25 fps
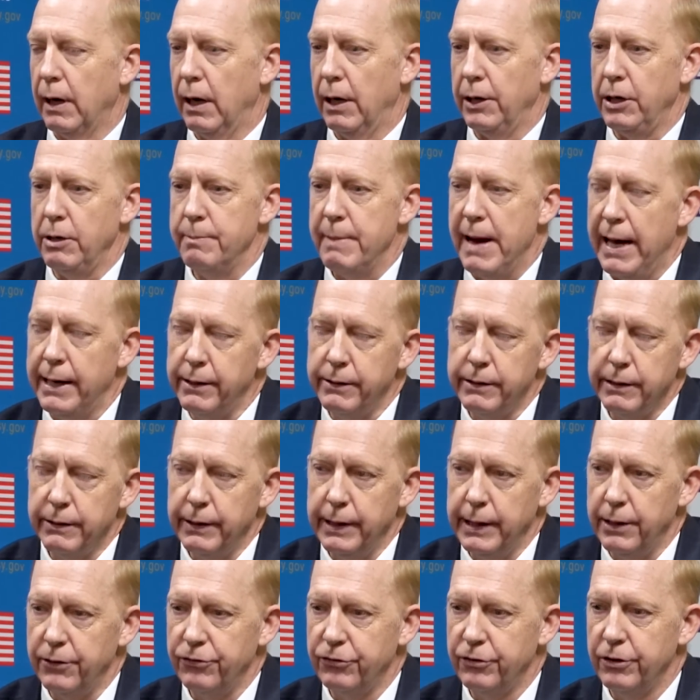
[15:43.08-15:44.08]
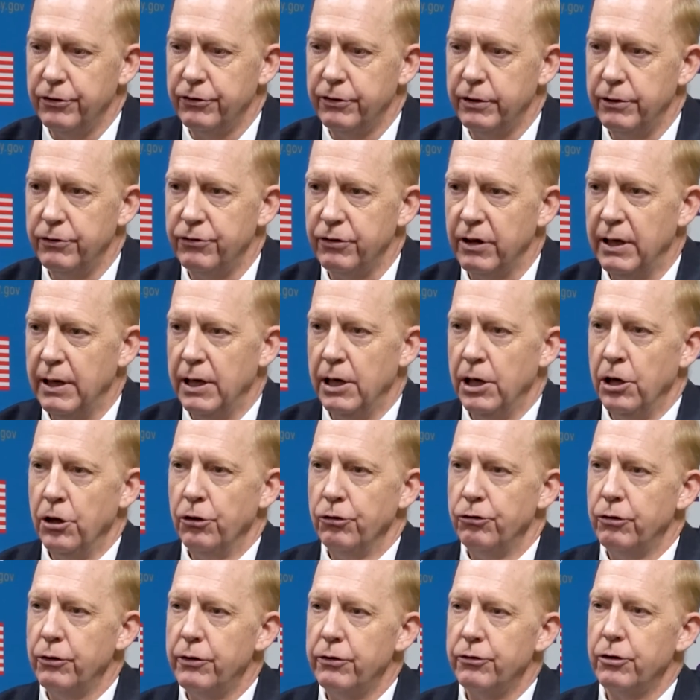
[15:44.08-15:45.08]
humanitarian assistance.
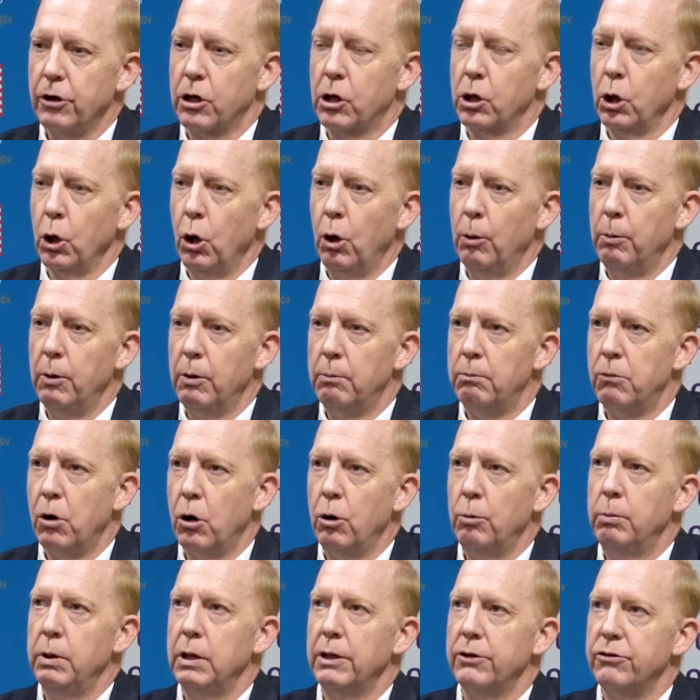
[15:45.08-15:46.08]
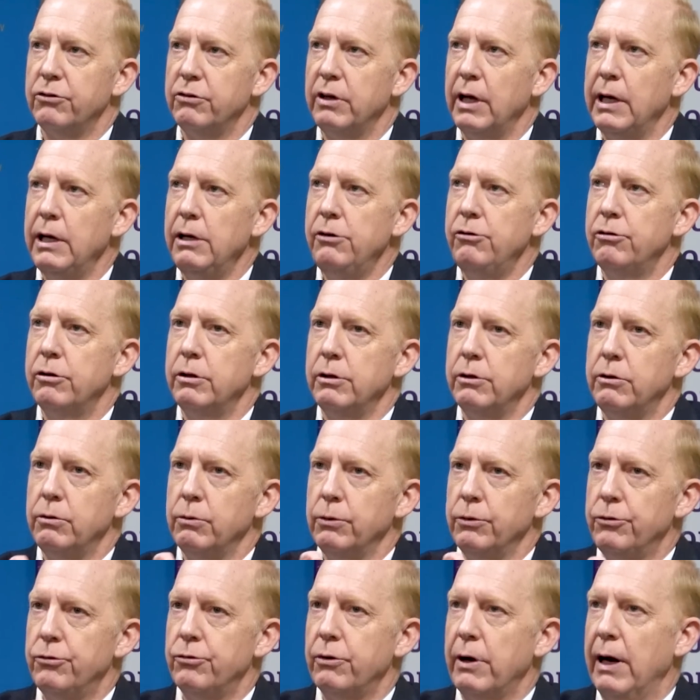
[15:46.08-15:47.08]
So there's a global mobilization to
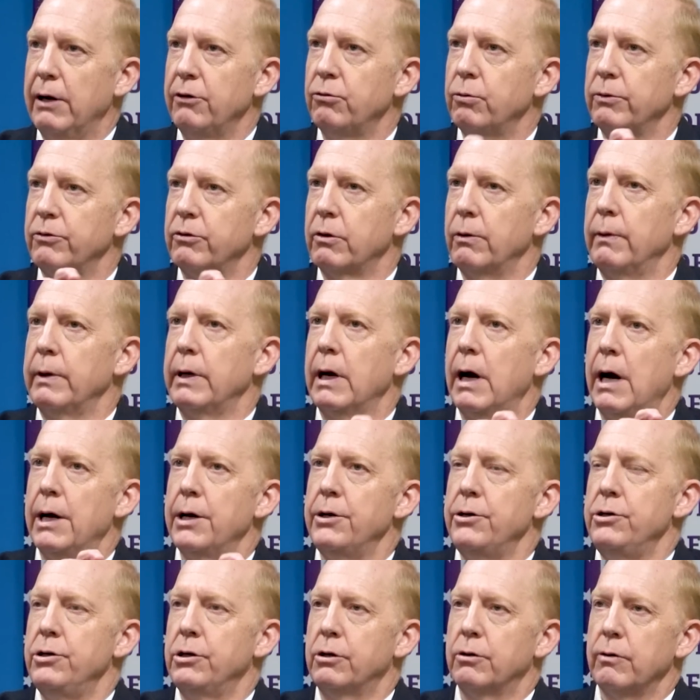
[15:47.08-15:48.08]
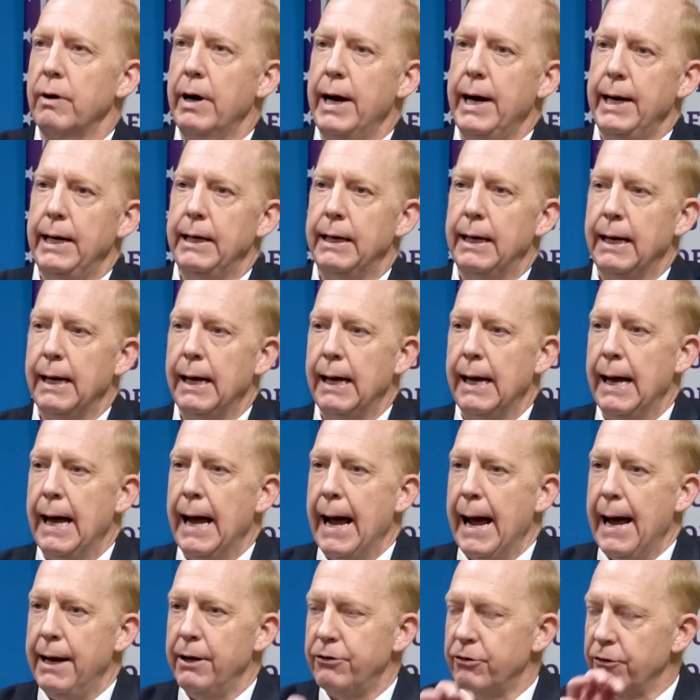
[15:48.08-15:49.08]
address what's going on in Ukraine.
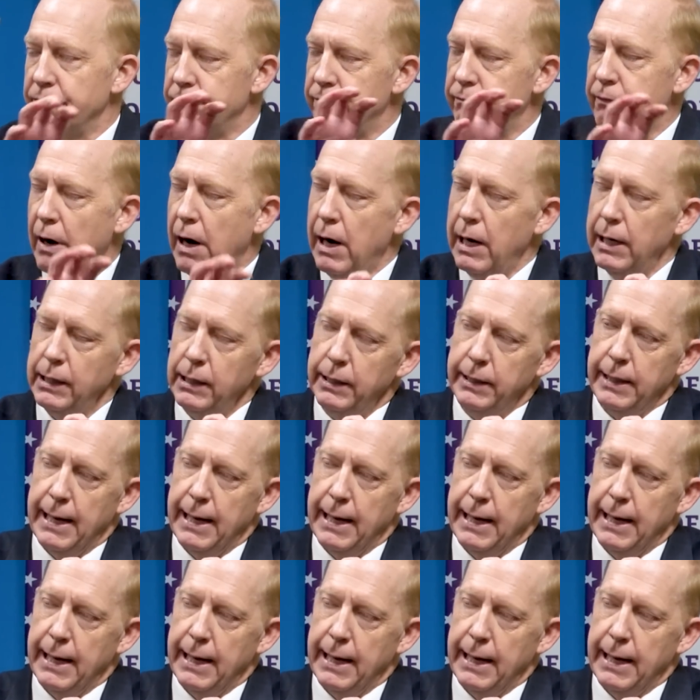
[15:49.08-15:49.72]
And it's a violent